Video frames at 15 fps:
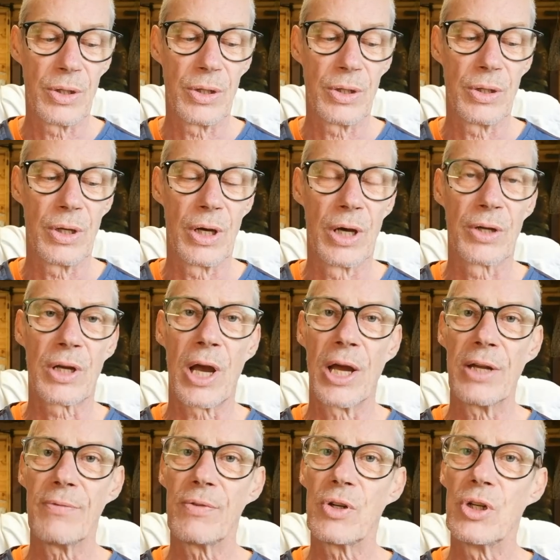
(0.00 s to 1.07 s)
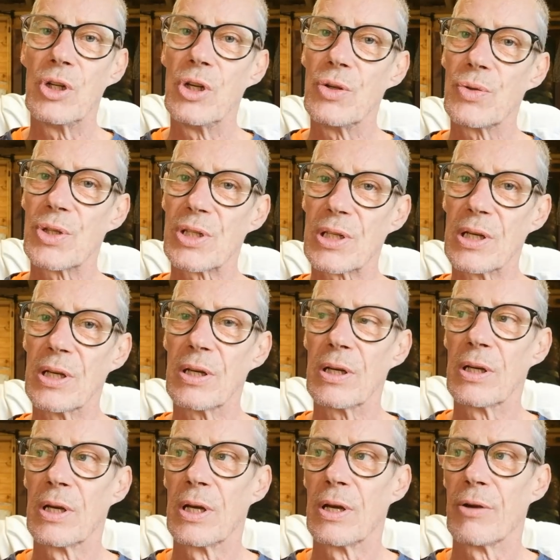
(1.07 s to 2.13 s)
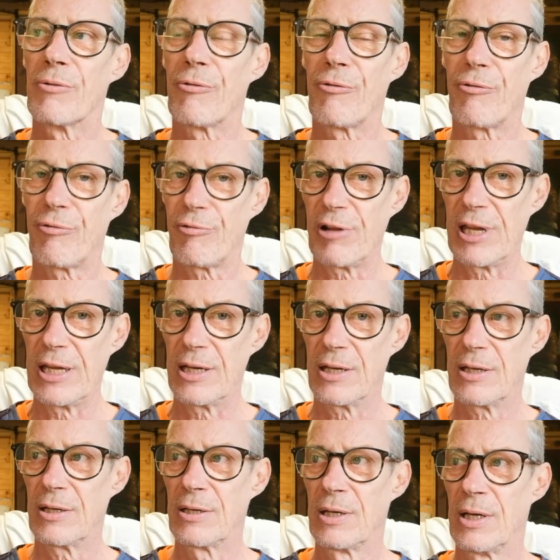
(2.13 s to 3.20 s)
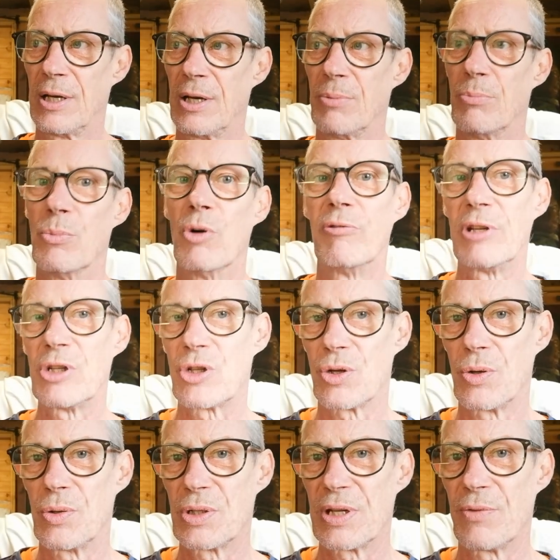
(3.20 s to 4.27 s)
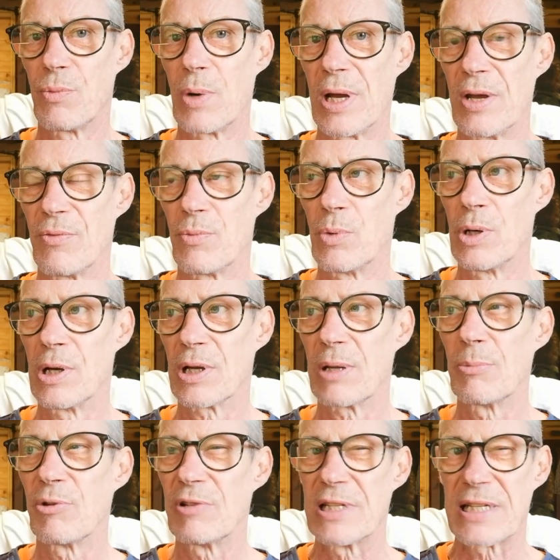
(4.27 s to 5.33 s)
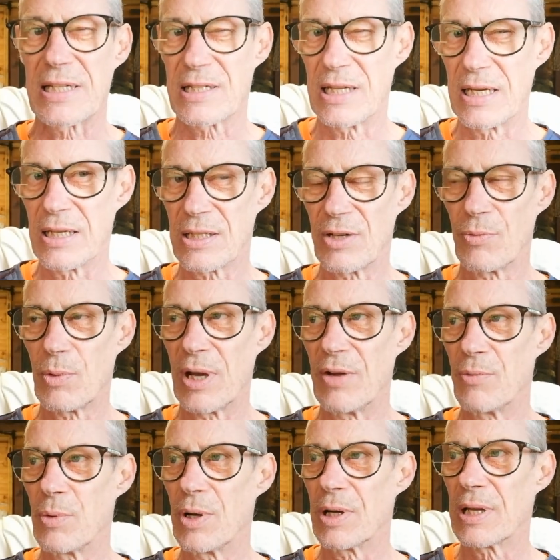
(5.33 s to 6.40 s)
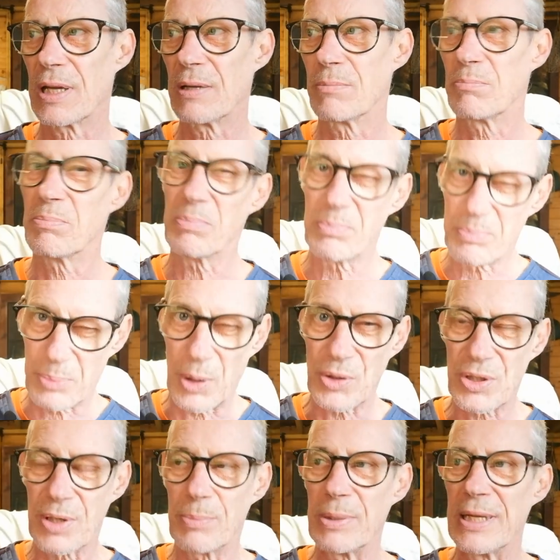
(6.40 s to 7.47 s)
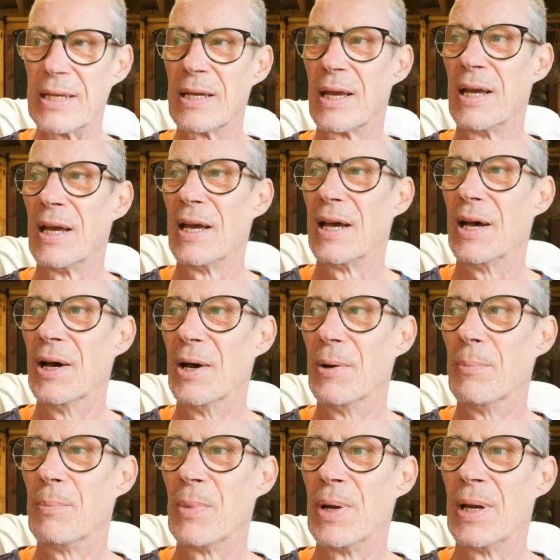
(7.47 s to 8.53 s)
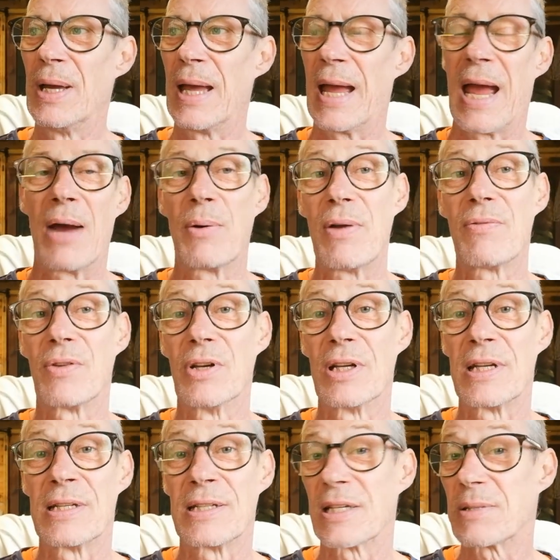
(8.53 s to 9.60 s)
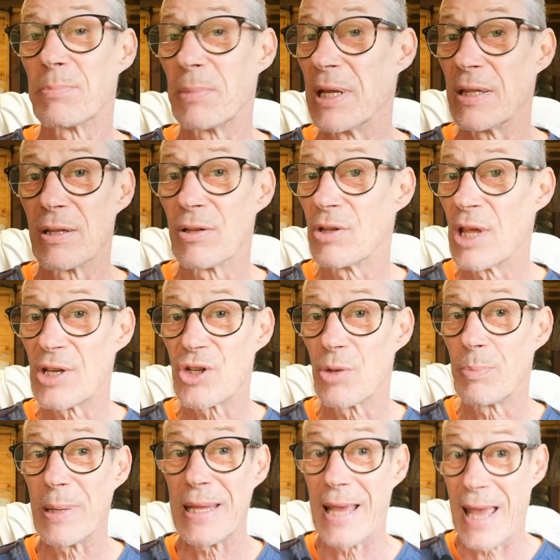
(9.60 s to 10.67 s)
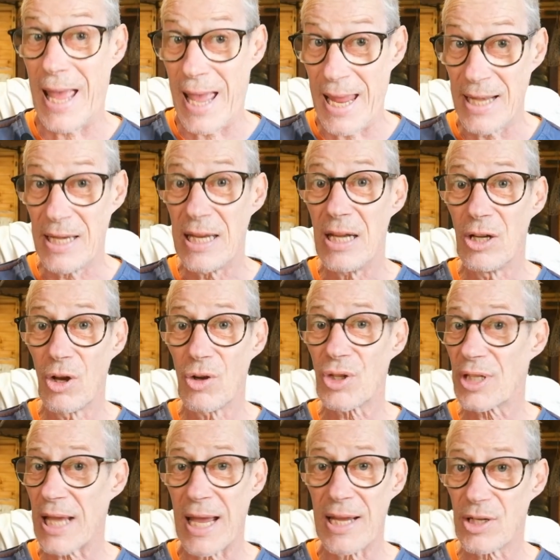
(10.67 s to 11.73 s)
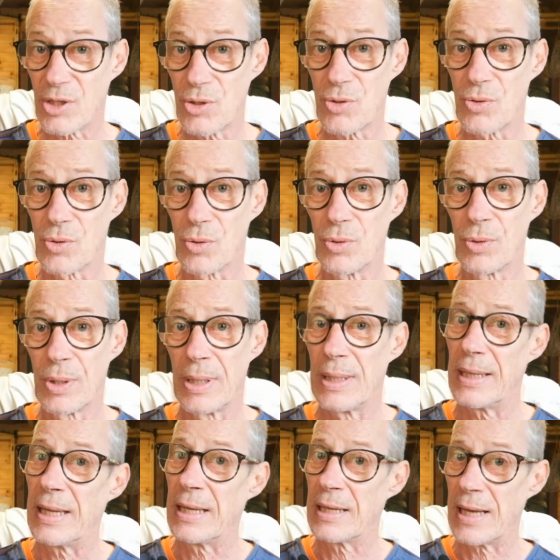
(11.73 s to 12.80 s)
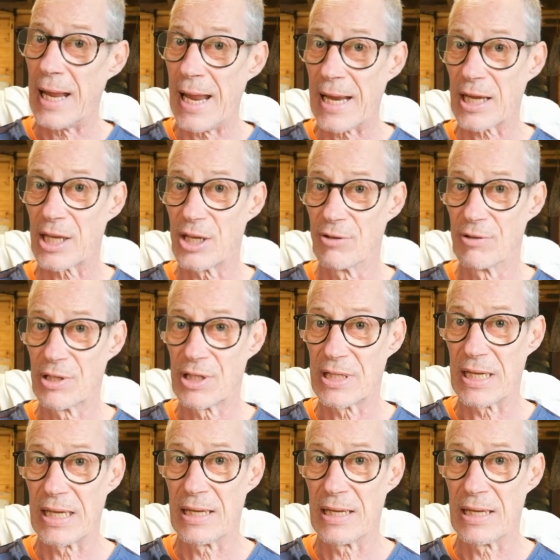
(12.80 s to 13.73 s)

a kind of looser, freer, more intuitive way of working, more instinctive way of working, possibly. However, it doesn't mean that there should be any loss at all in accuracy.